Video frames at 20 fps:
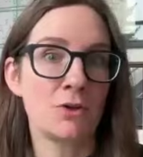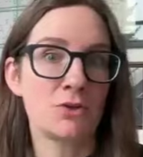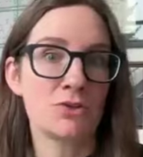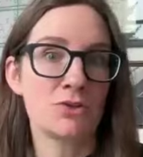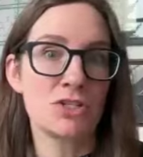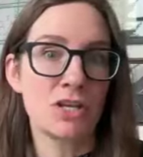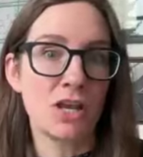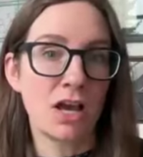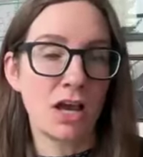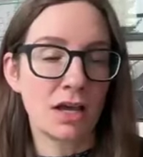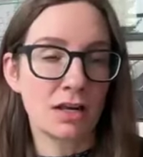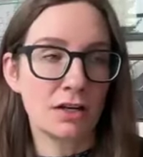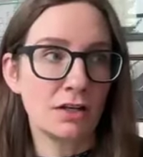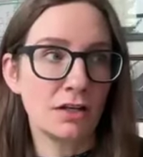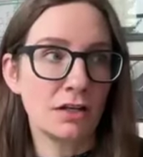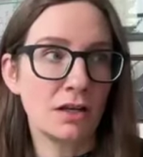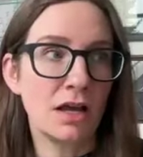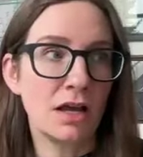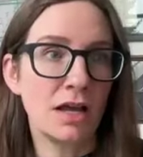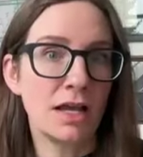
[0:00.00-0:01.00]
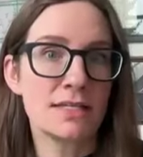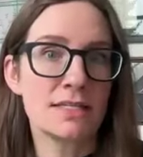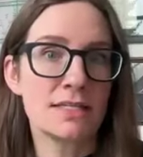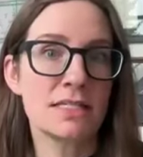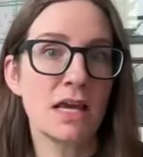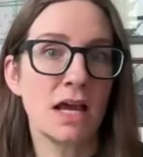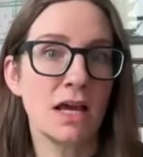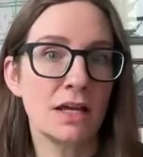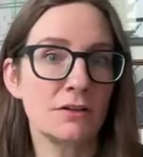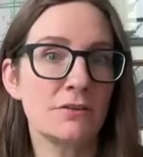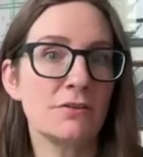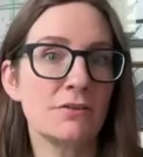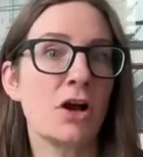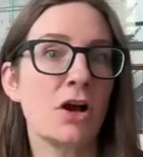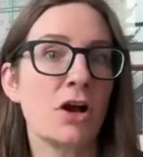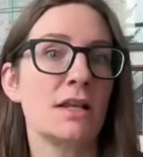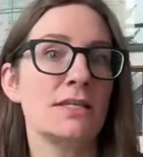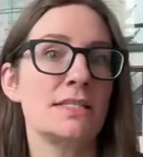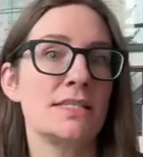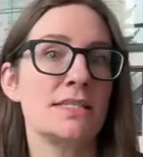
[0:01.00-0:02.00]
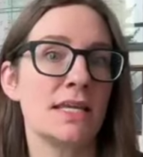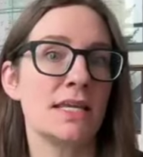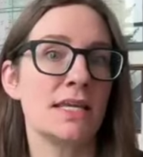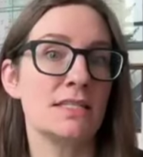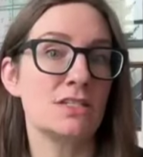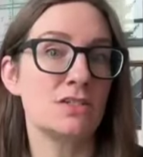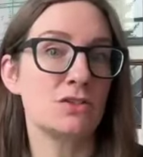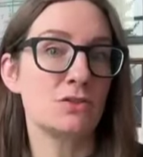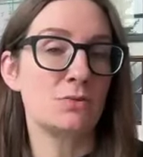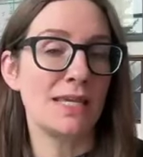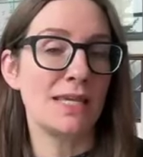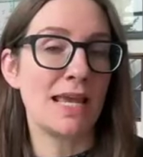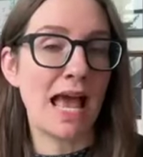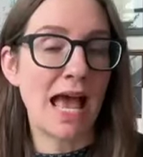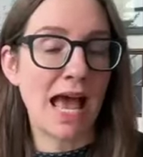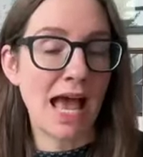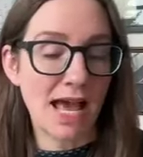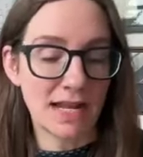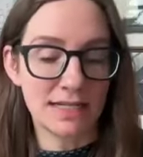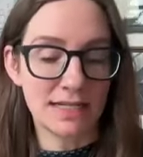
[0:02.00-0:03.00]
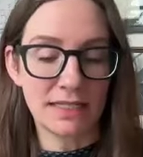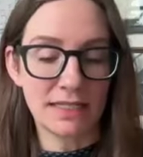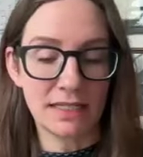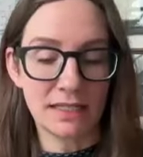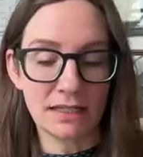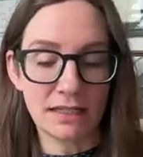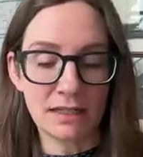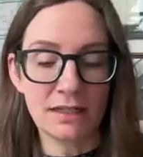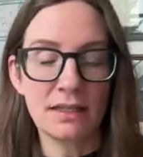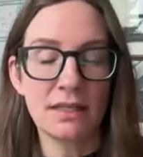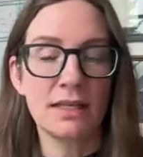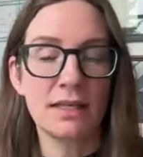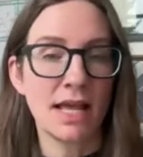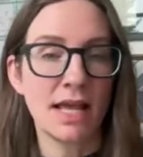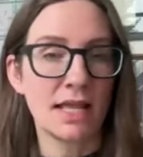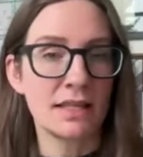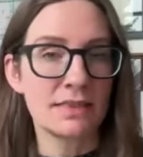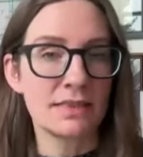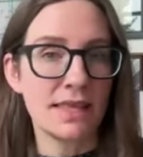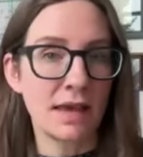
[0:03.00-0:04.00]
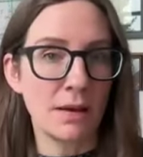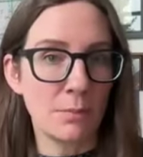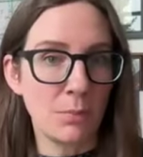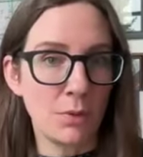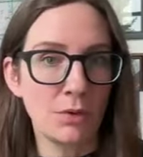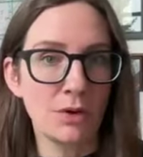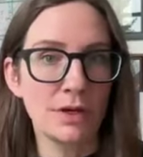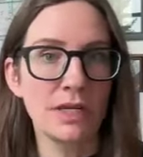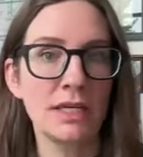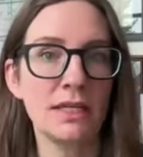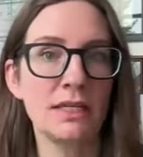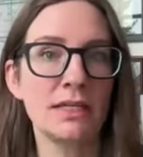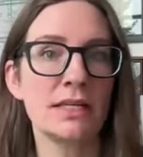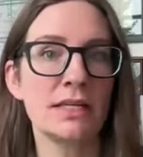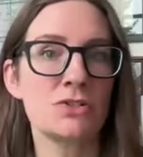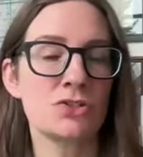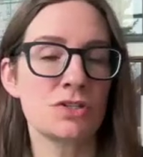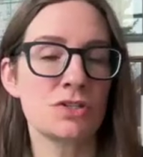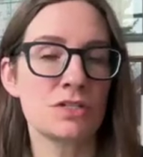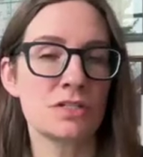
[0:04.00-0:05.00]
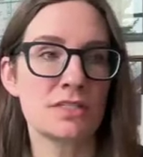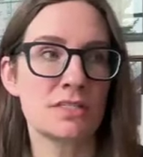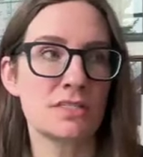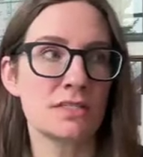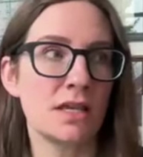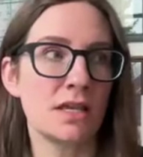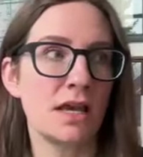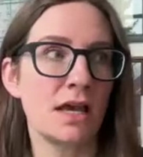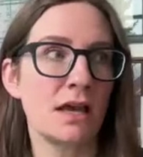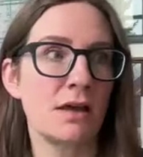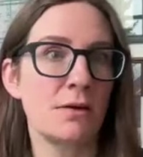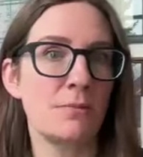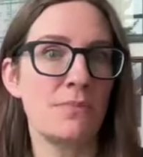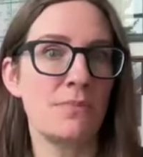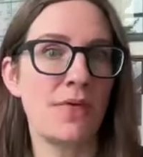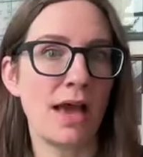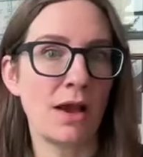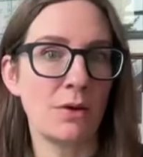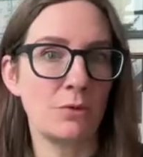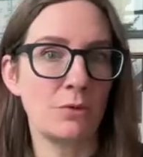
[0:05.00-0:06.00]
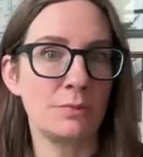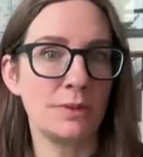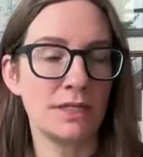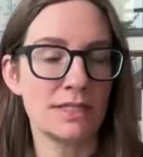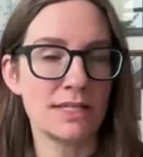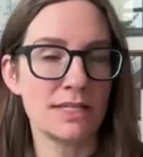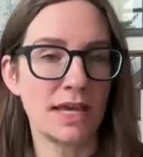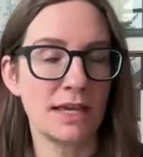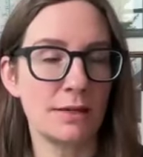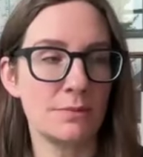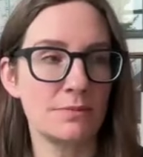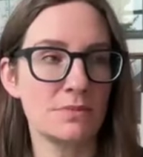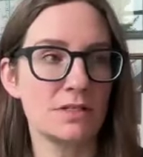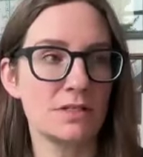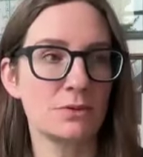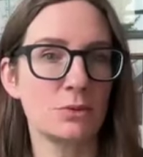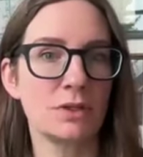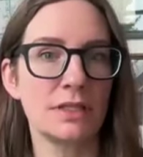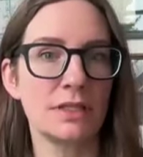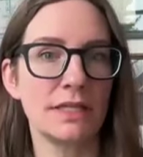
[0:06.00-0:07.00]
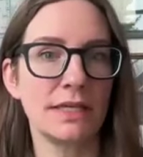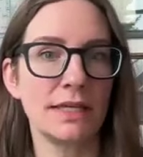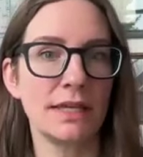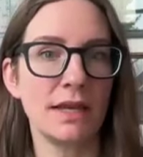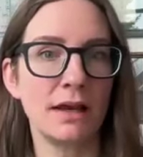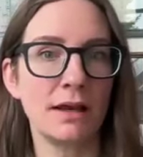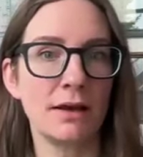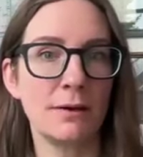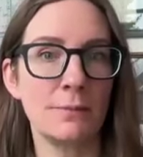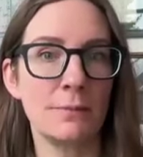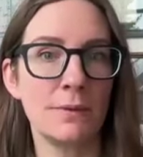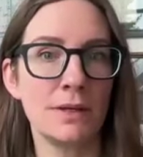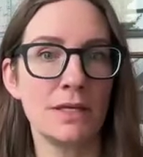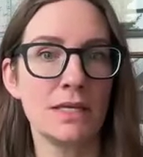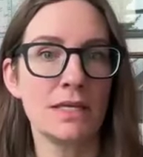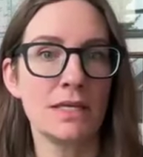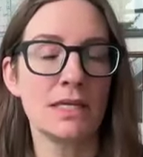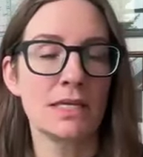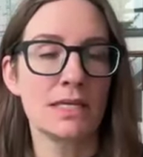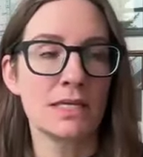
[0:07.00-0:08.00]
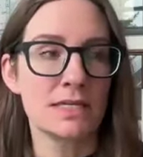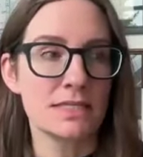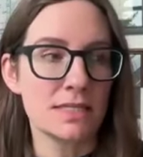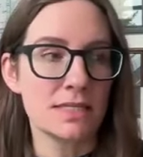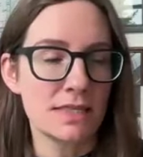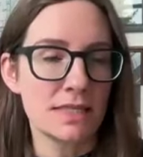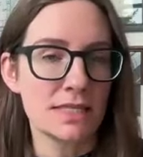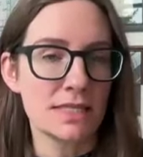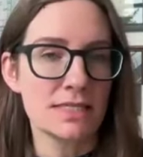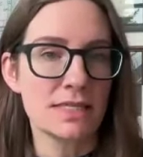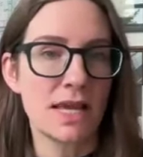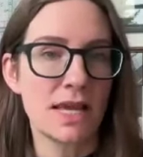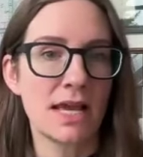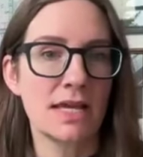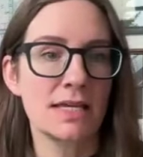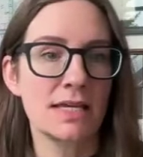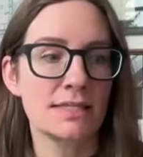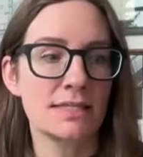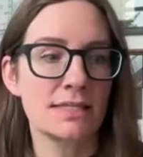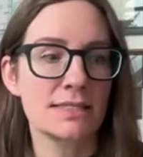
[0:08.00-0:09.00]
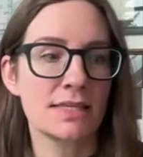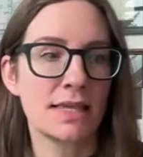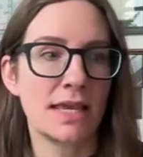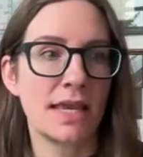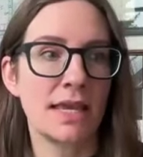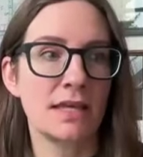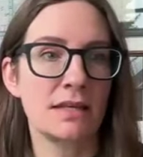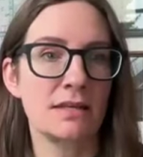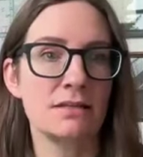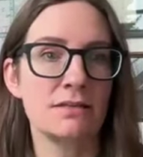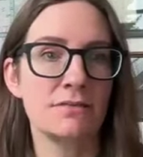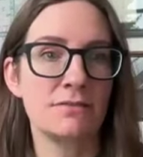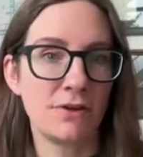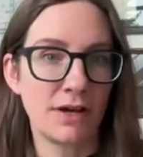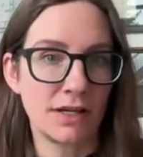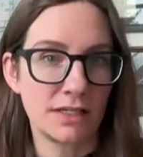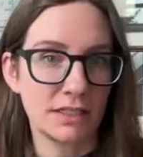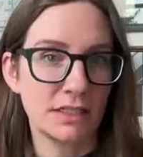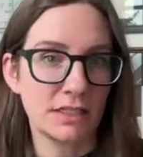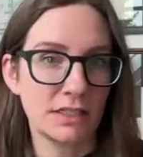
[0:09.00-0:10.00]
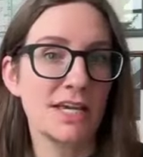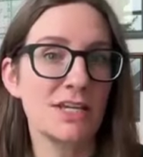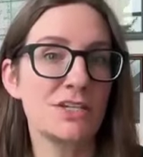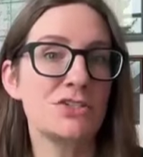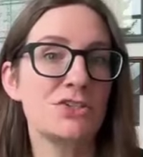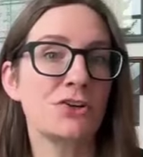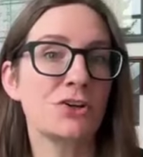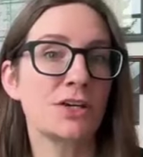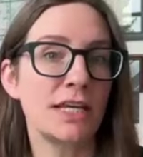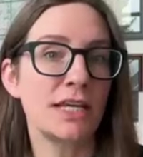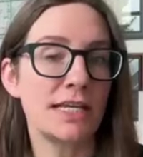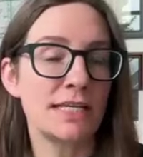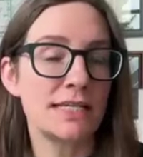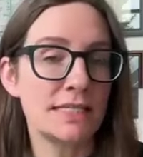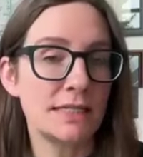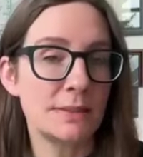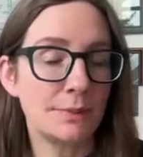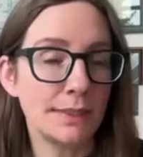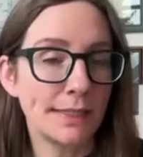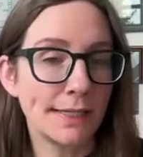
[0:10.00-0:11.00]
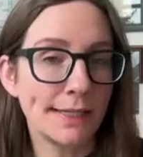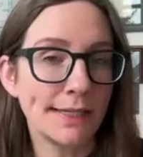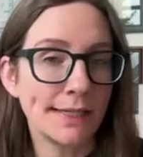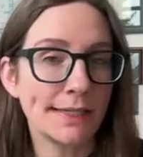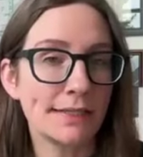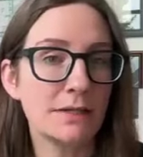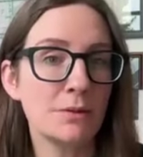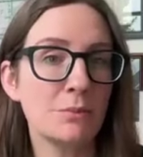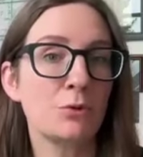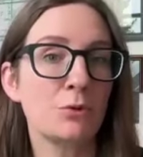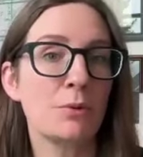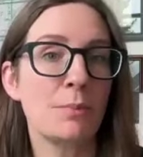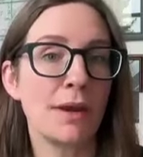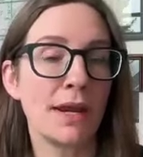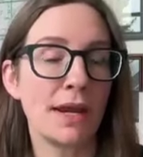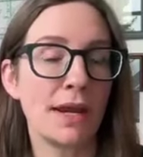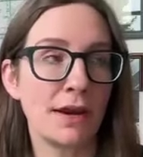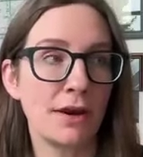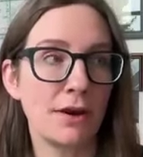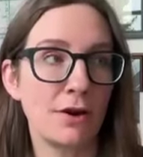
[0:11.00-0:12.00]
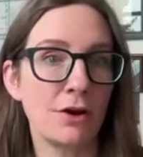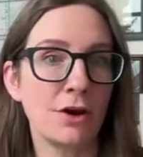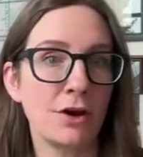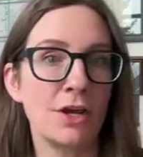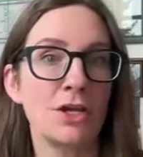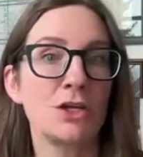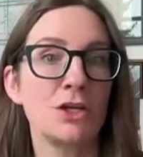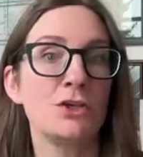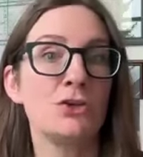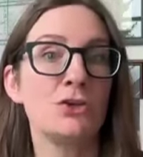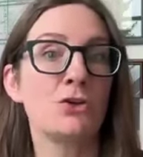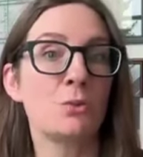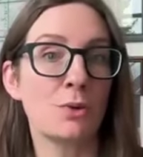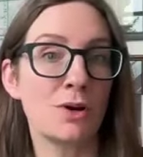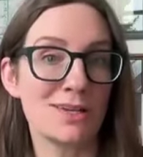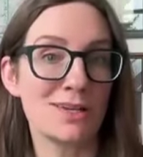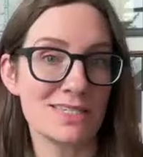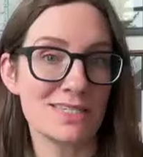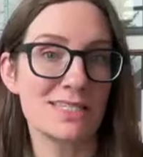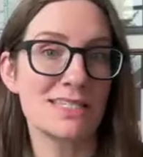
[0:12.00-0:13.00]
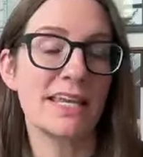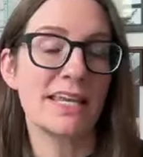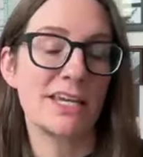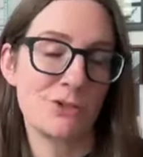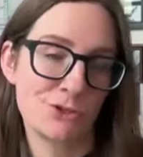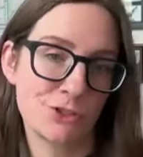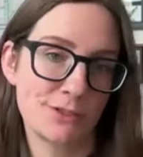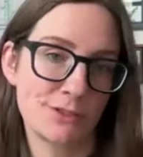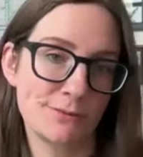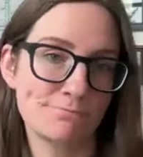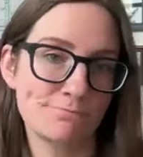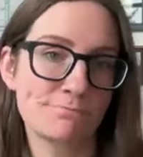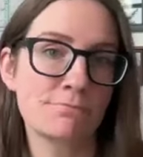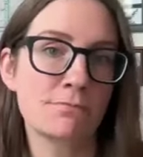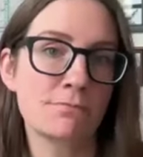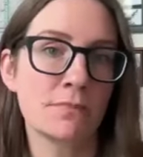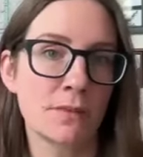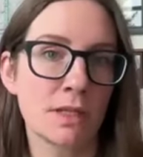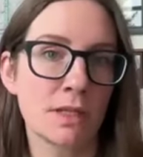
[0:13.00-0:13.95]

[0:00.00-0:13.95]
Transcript: There's not a ton of content to be adding at that point. It's just that will be a time to really synthesize and finalize your KT plan and prepare your presentation.